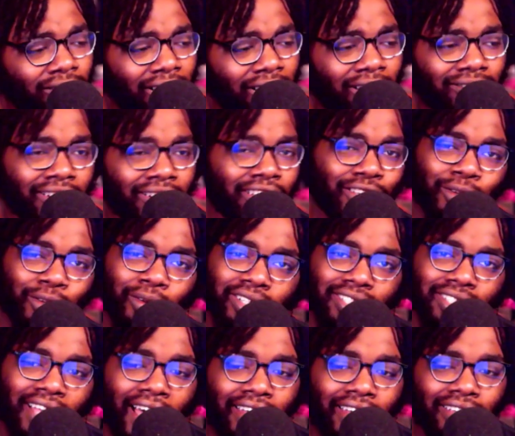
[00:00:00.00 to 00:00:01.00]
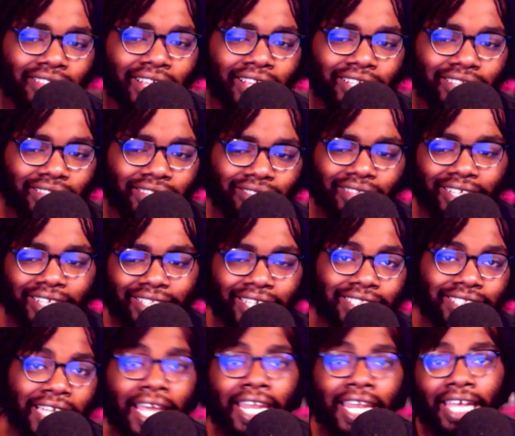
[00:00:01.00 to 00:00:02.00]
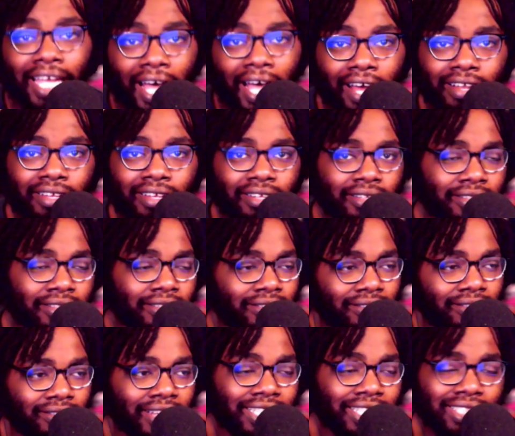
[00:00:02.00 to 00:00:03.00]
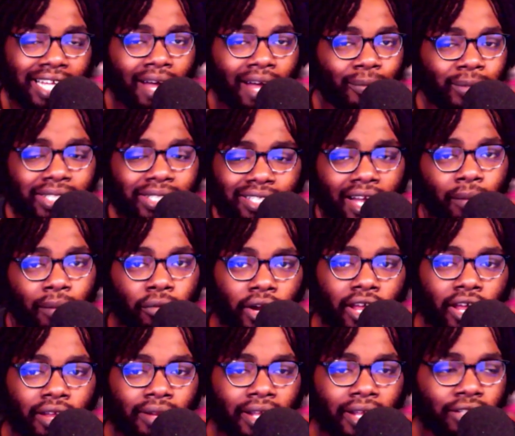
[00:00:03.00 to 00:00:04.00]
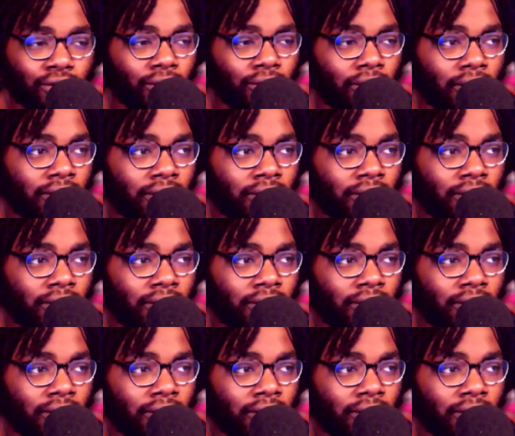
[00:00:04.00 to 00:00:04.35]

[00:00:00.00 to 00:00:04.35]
I don't think the US got it. Like they say they got it. We just got bread. That's all.